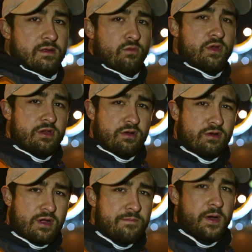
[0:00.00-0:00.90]
when
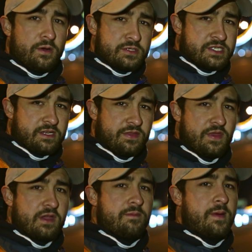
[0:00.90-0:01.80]
you're composing,
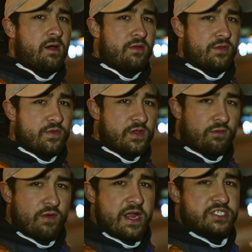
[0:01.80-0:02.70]
think about the
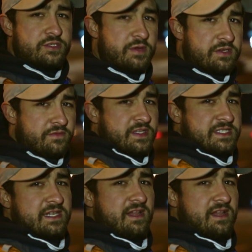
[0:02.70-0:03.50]
arrangement of these